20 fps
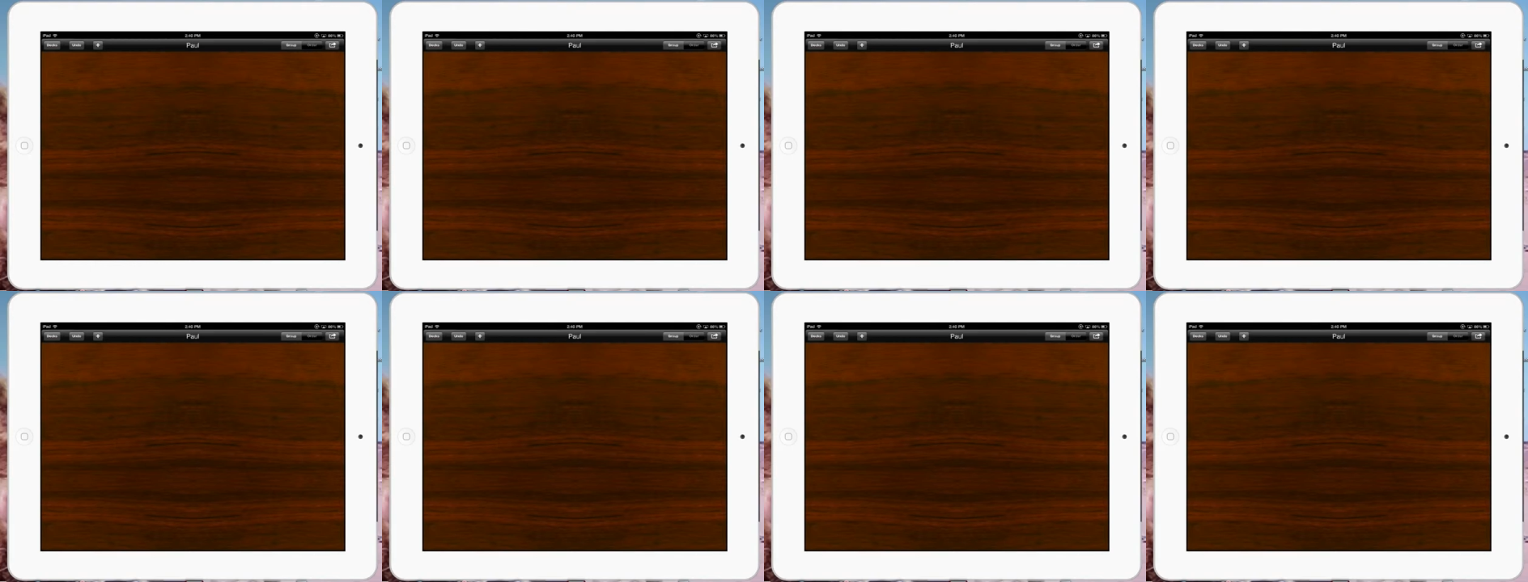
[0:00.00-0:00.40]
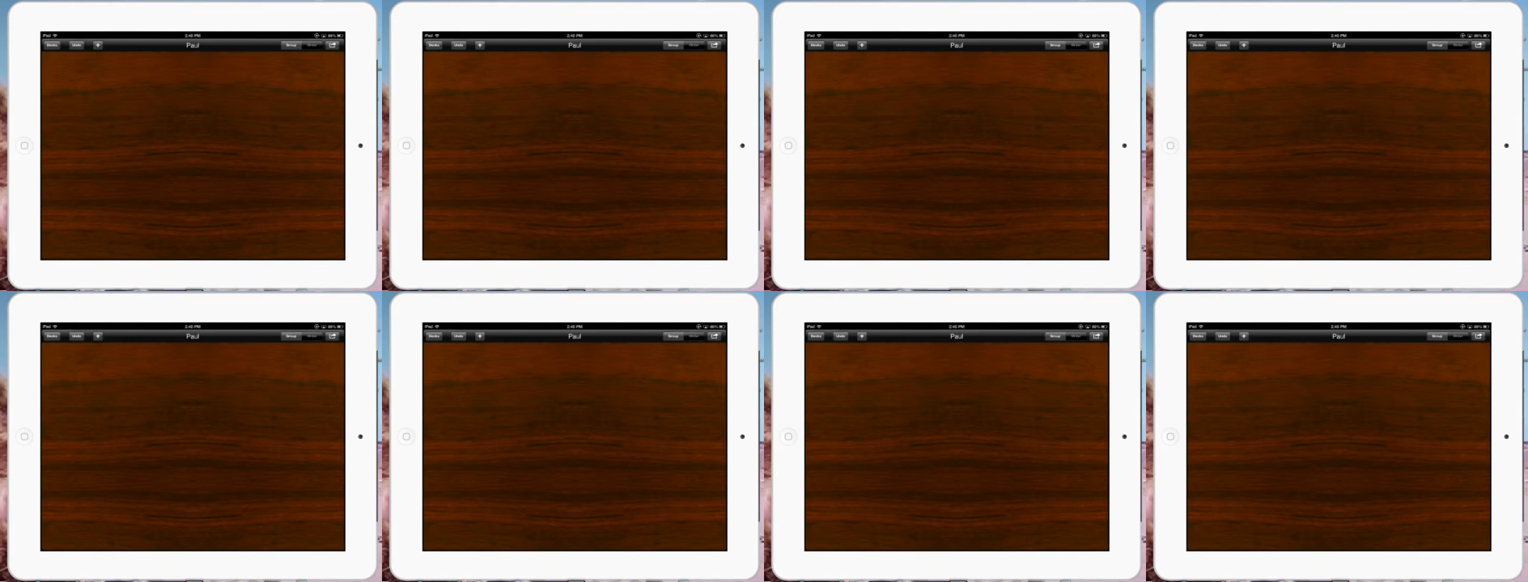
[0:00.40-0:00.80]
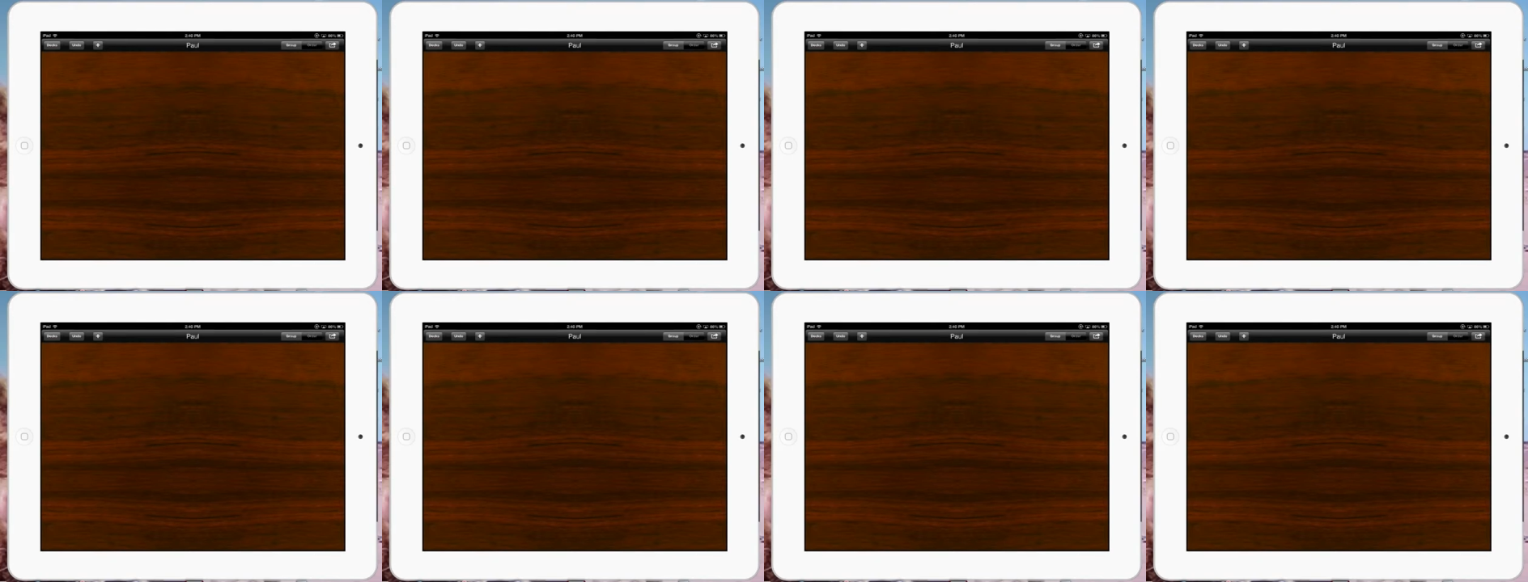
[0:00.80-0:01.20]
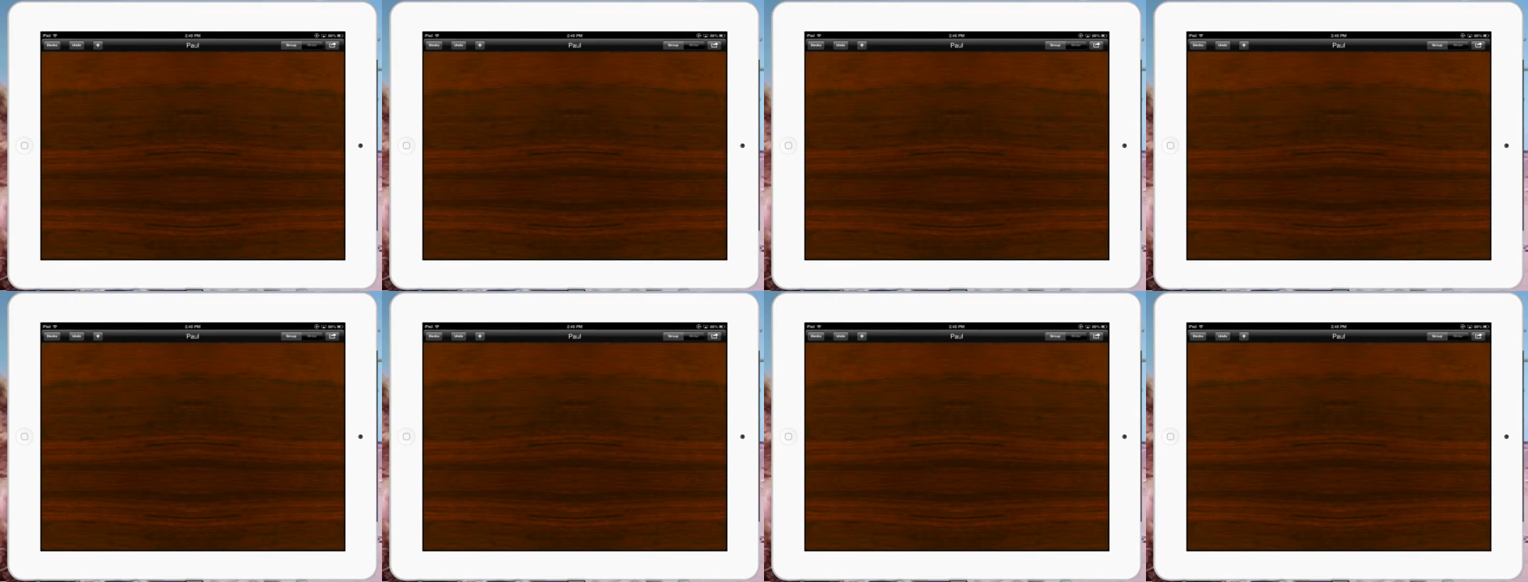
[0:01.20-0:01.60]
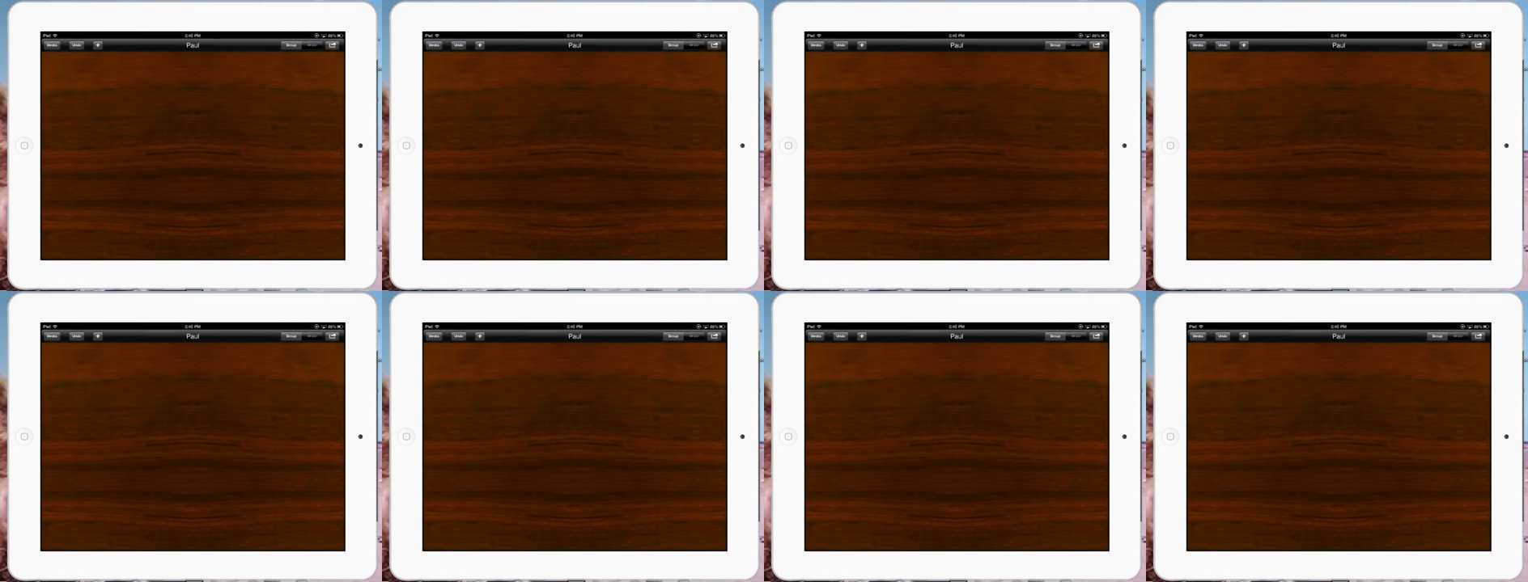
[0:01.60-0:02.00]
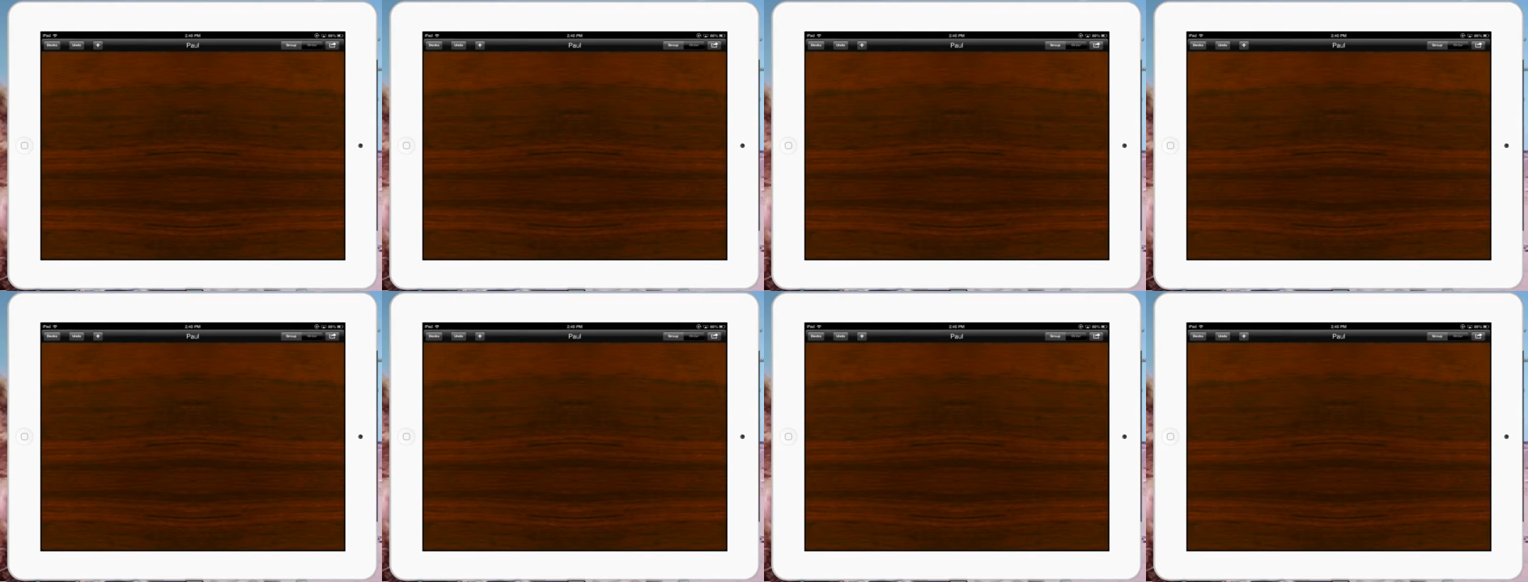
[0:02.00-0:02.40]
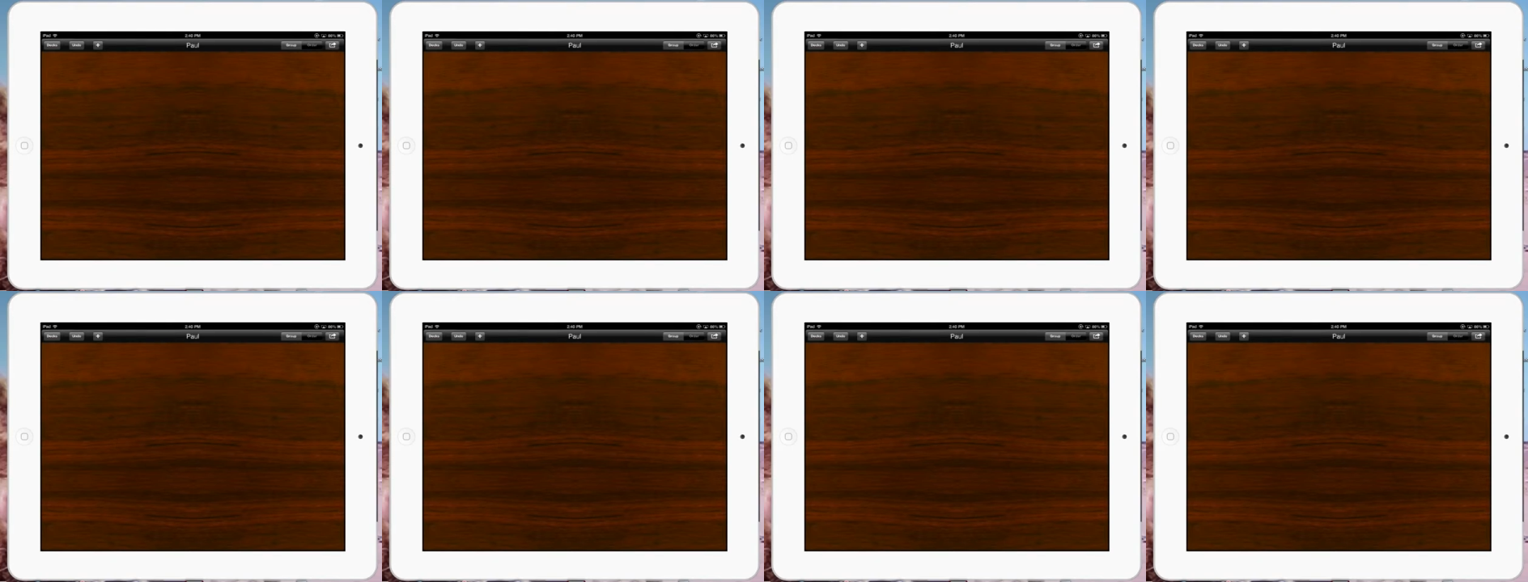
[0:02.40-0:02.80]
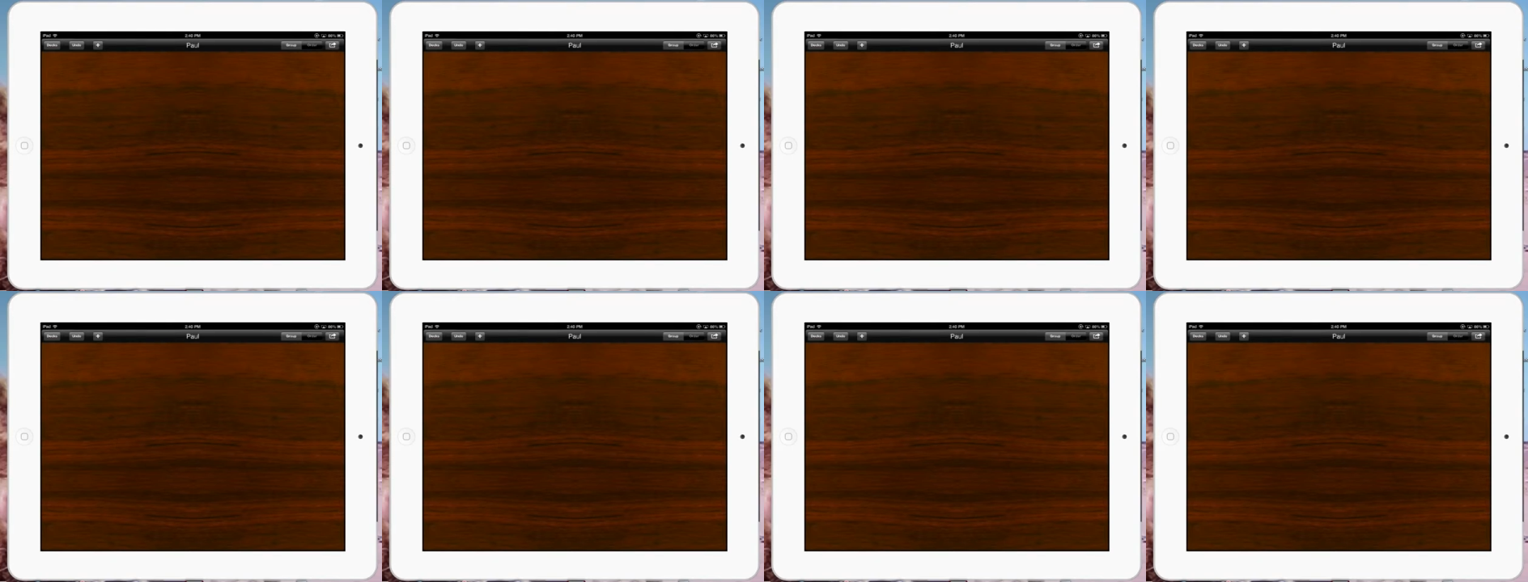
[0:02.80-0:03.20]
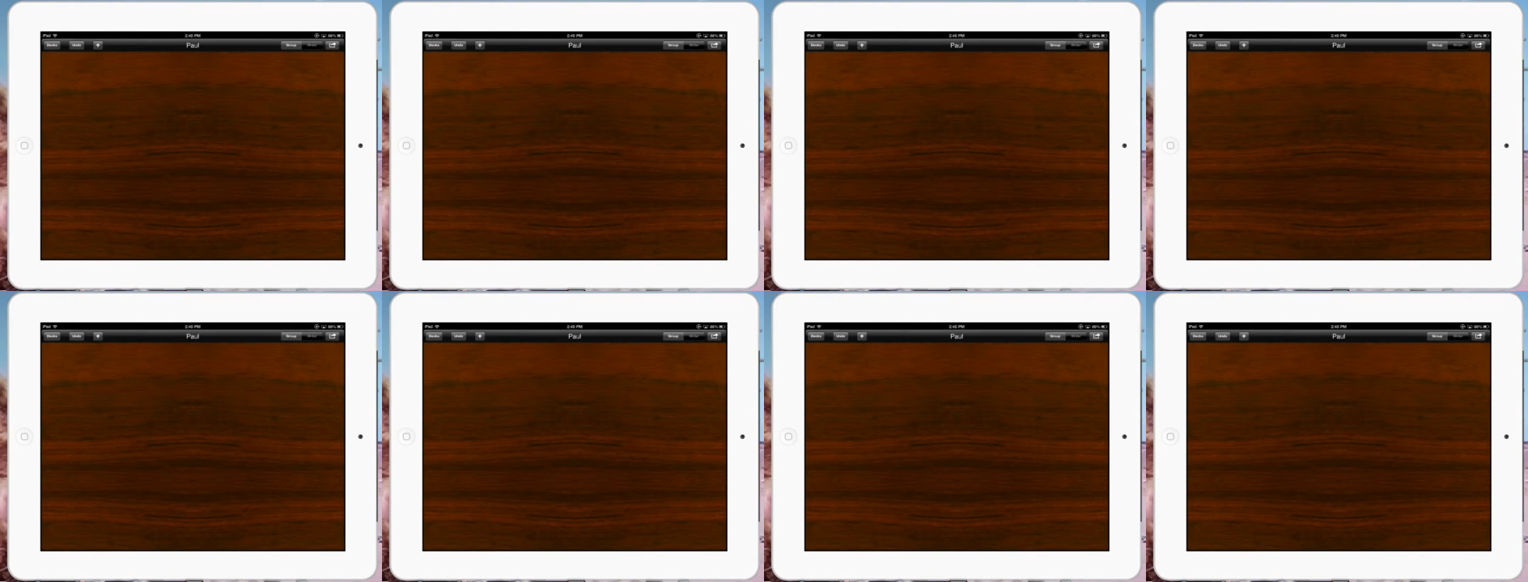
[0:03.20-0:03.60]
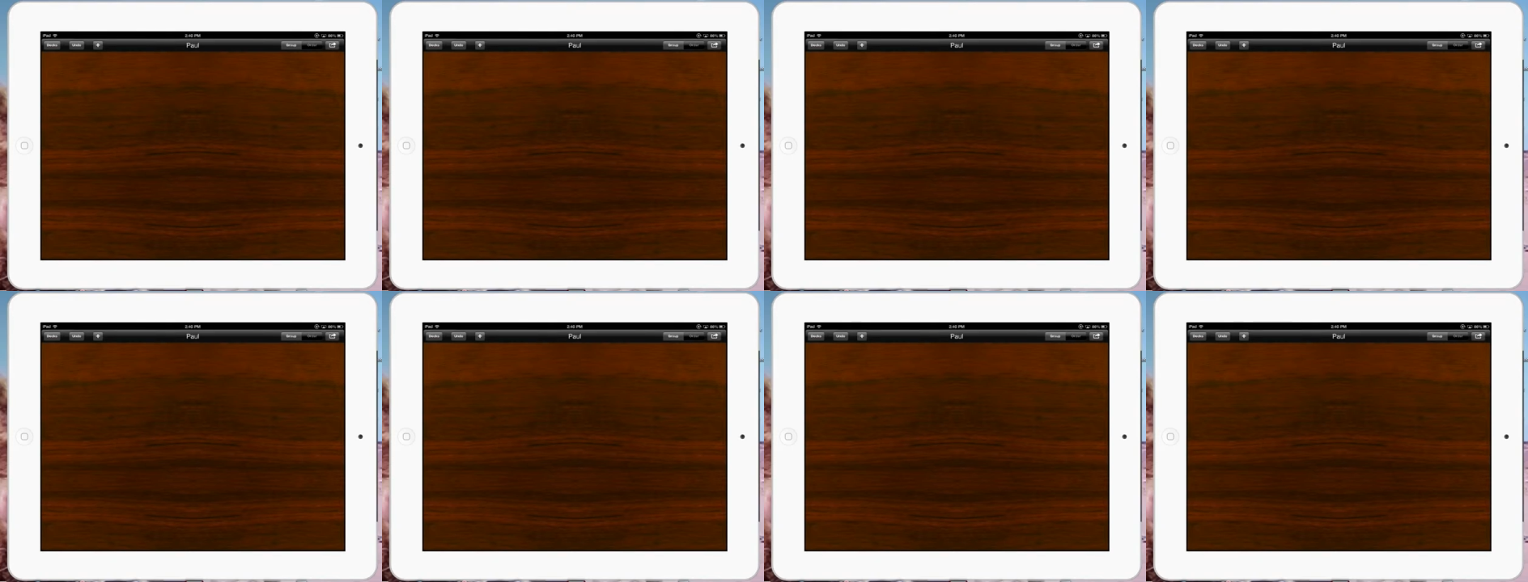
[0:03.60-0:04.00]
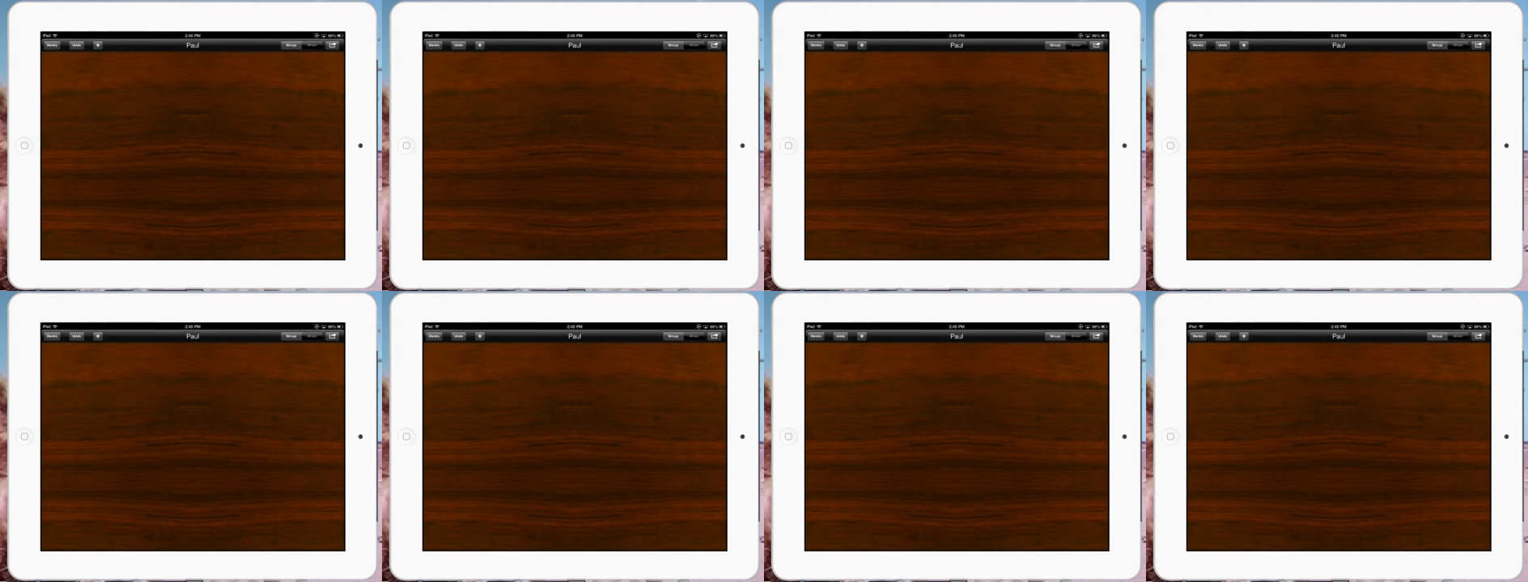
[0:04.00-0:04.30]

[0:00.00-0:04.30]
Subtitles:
No face is visible, so there are no lips to read.